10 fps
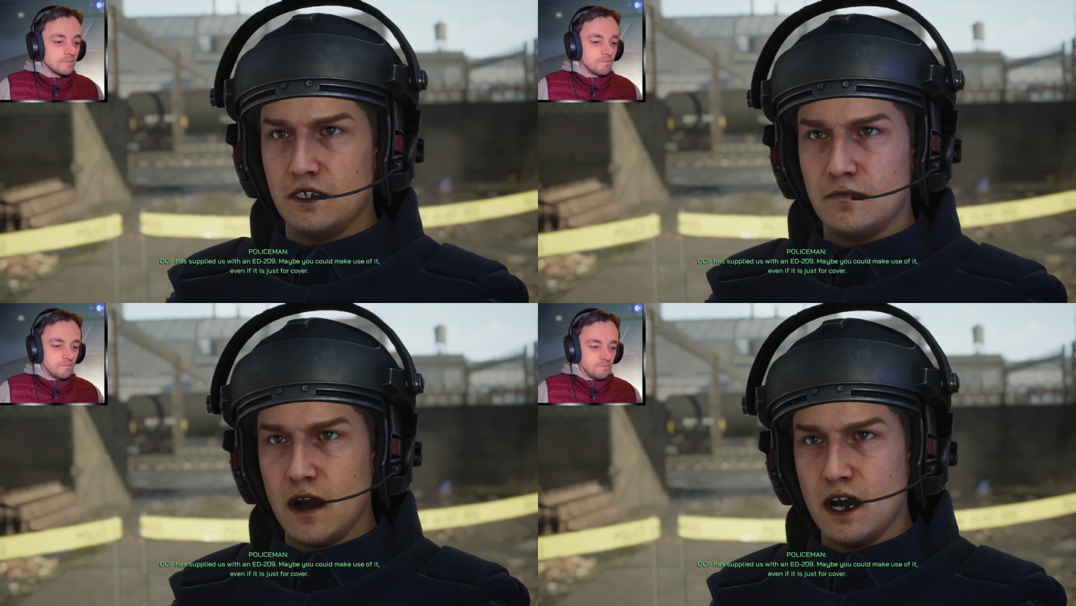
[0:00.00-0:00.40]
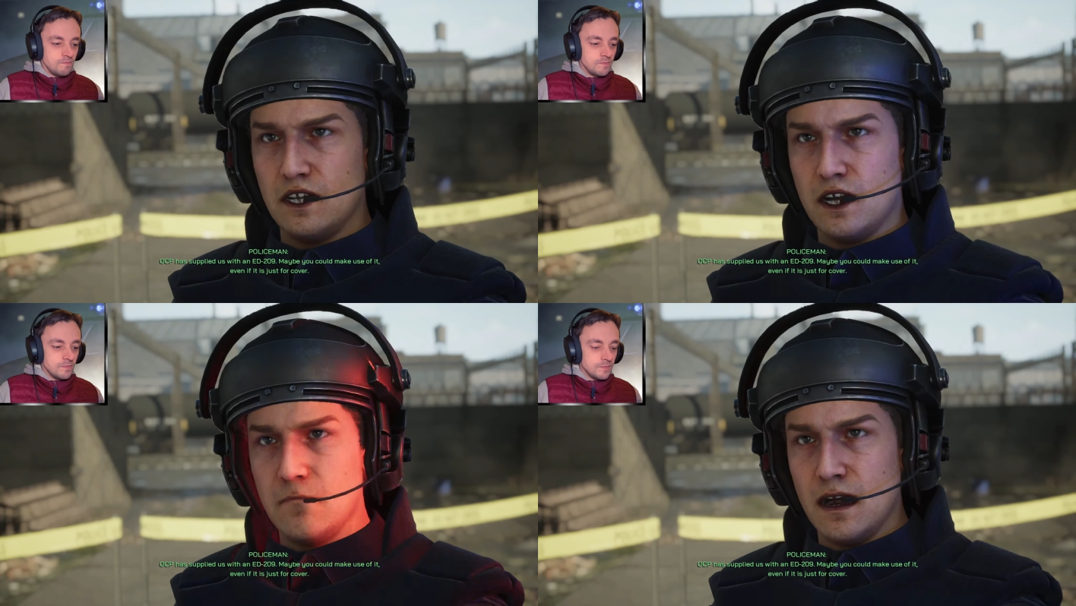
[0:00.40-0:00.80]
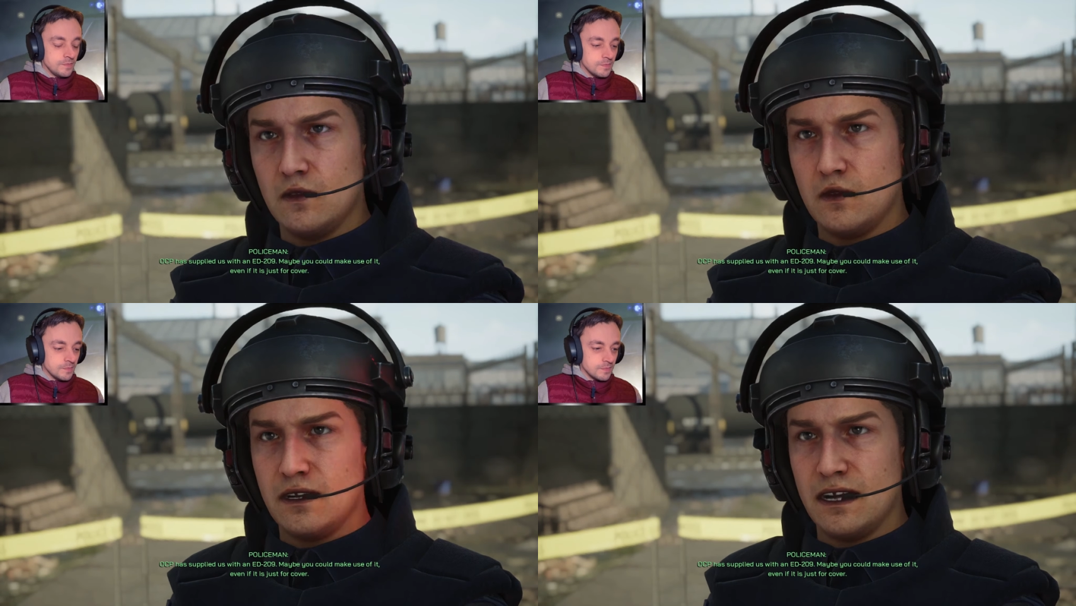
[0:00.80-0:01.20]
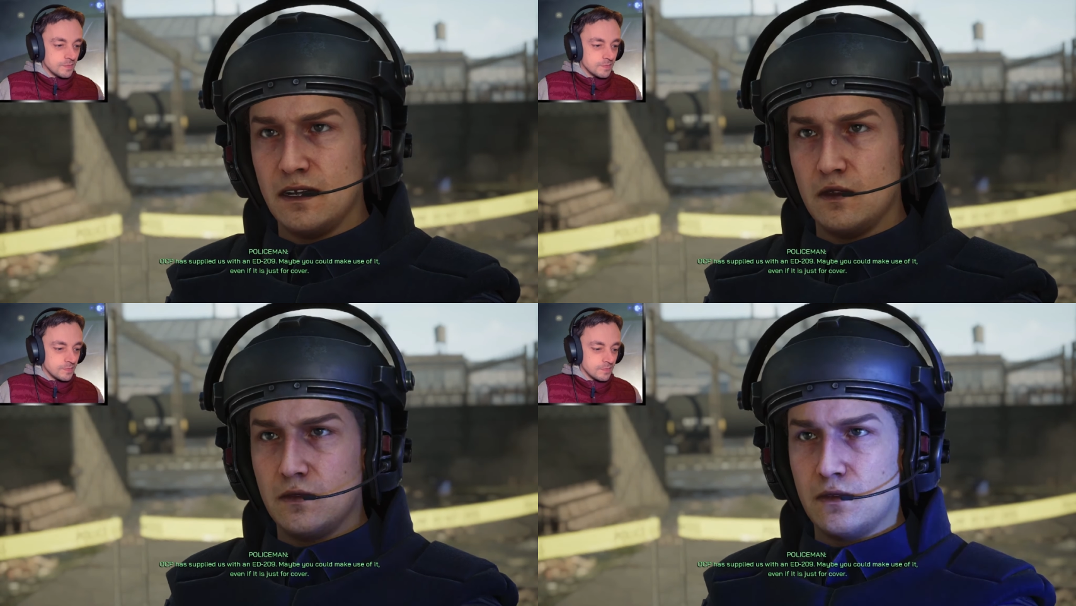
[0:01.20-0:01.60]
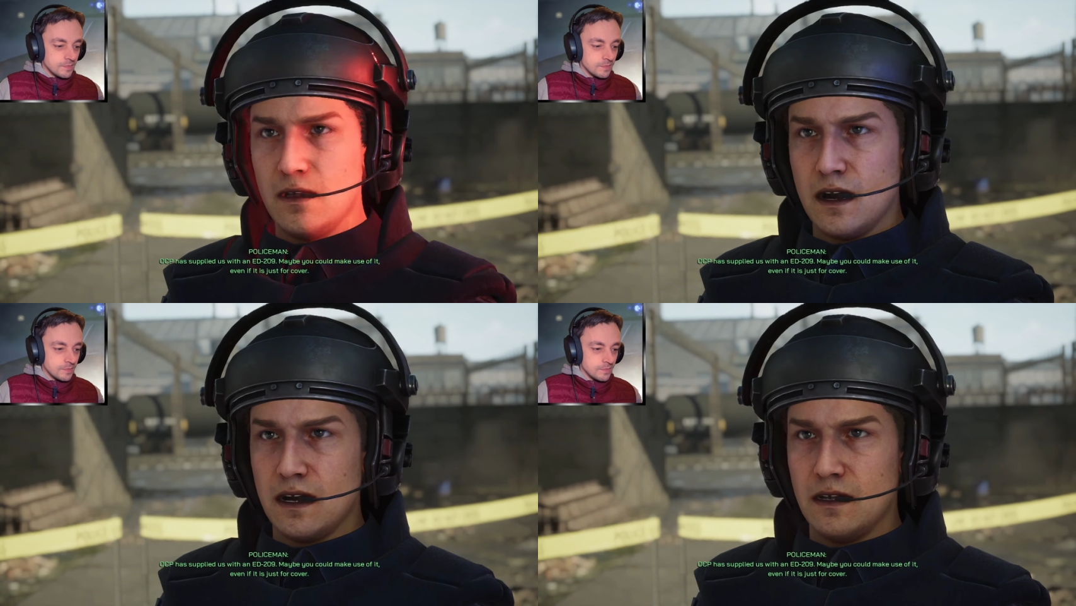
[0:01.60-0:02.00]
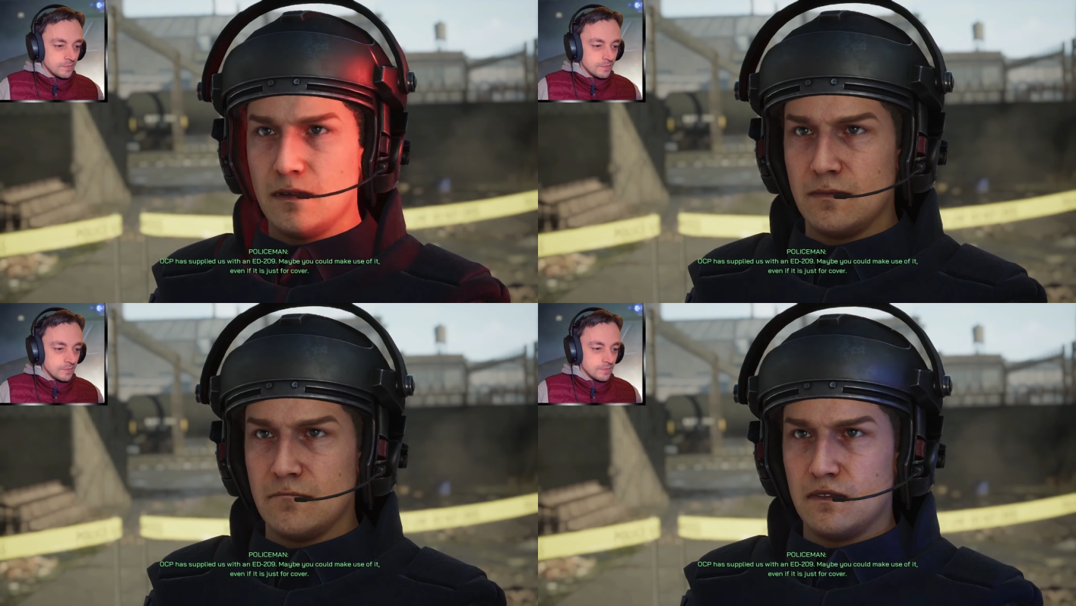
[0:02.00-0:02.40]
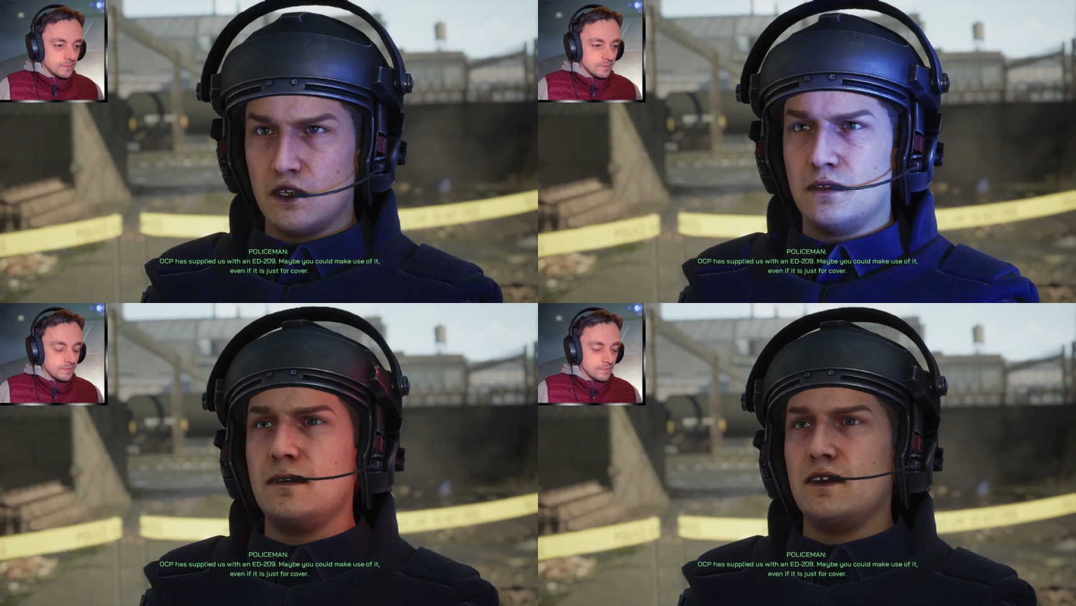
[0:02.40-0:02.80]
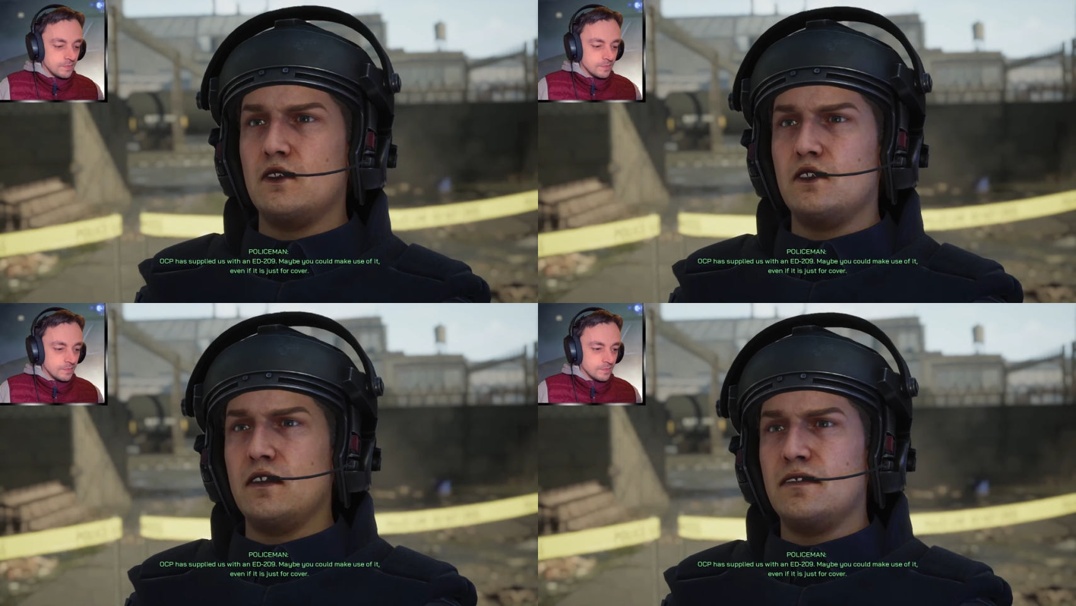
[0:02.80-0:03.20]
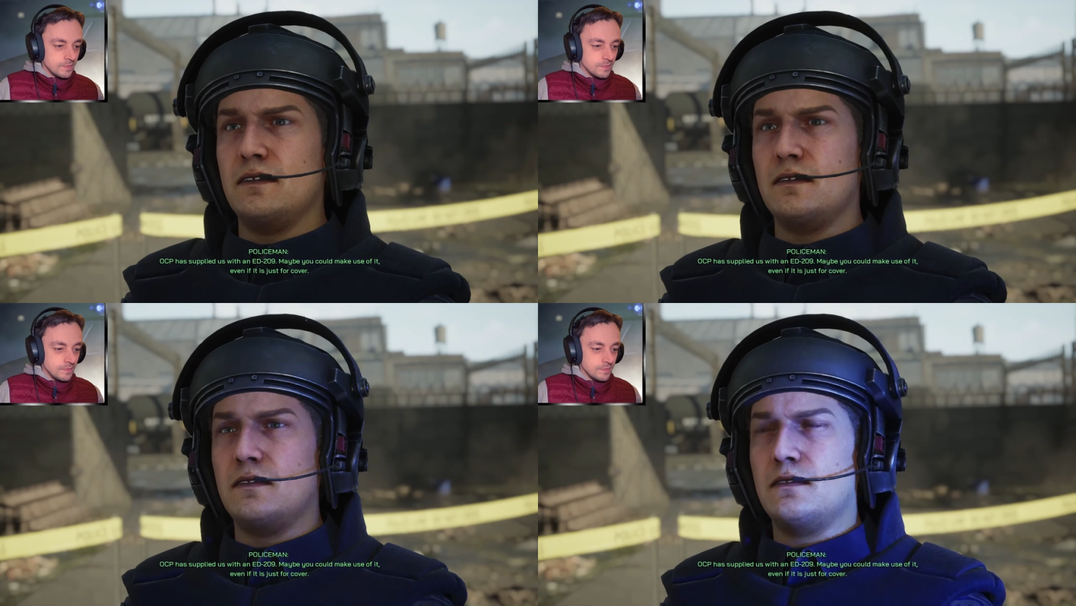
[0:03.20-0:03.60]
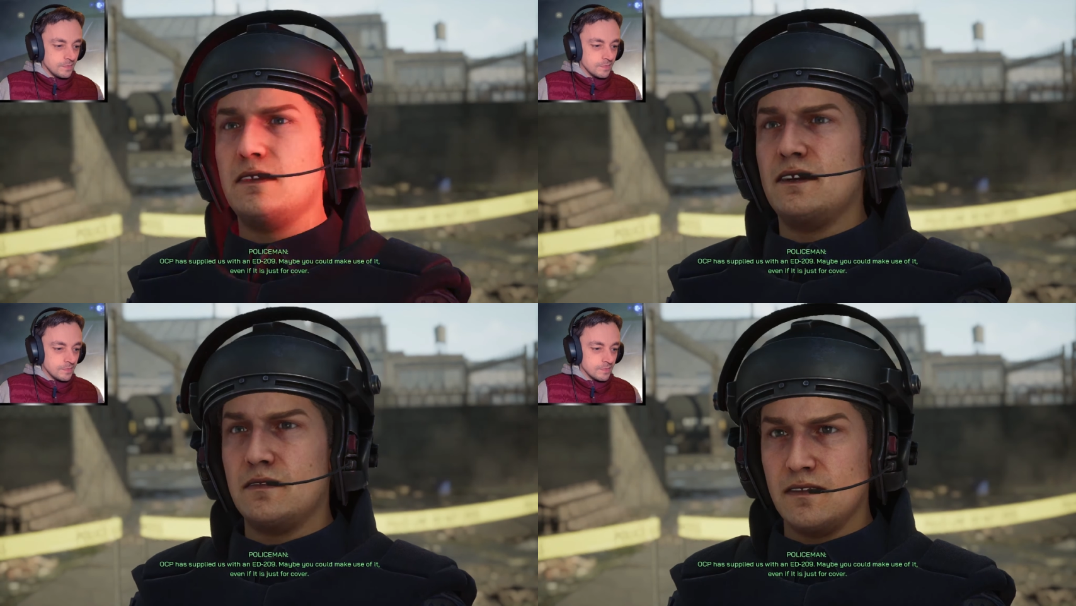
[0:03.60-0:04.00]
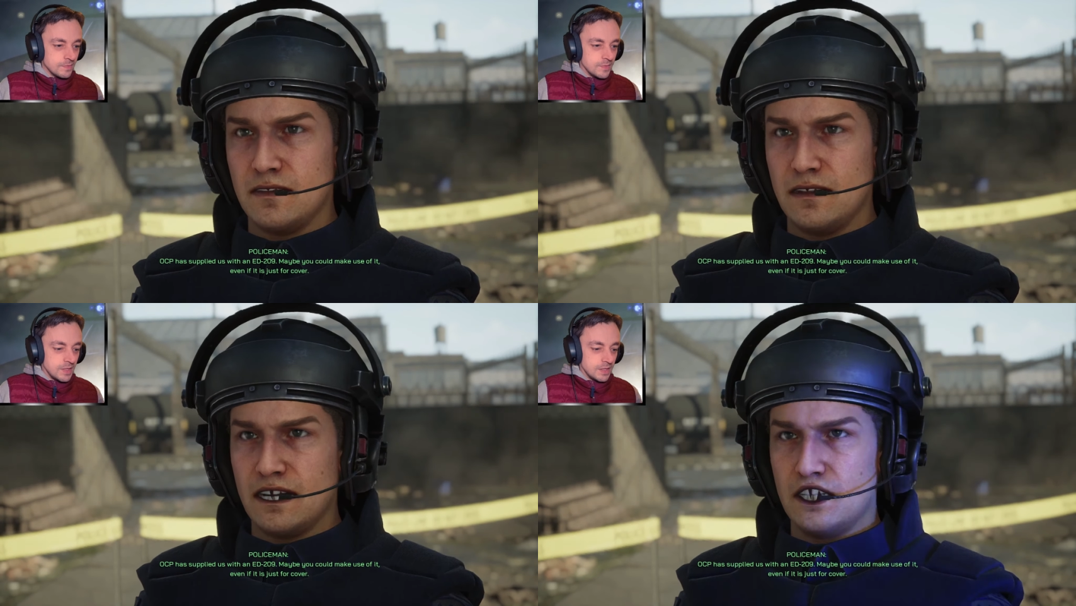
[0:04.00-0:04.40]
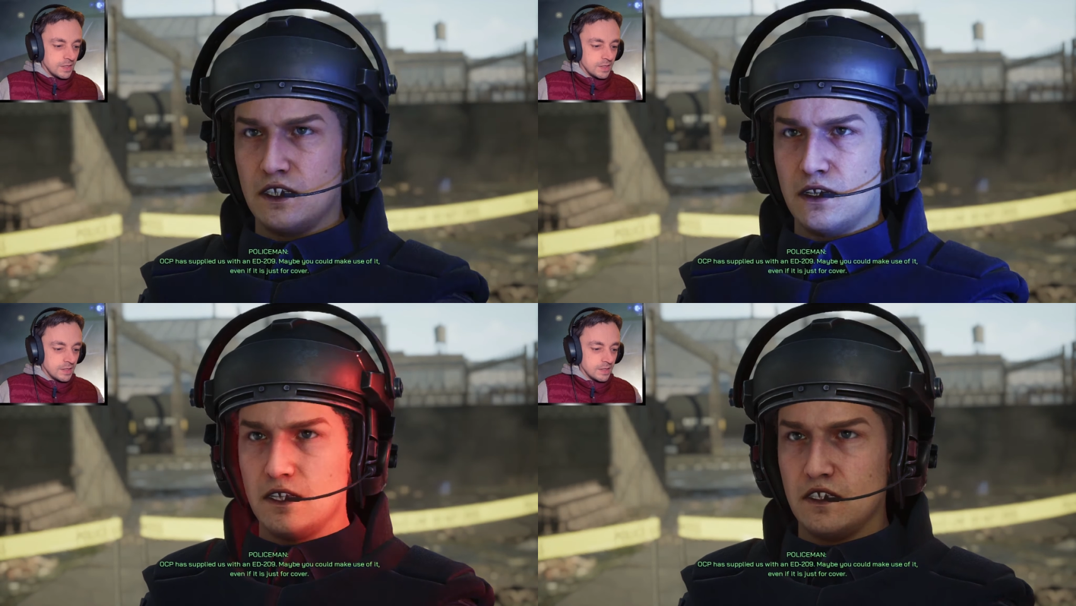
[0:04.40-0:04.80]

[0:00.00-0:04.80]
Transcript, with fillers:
Speaker 1: Hmm. OCP has supplied us with an Ed 209. Maybe you could make use of it. Even yeah, if it yeah, it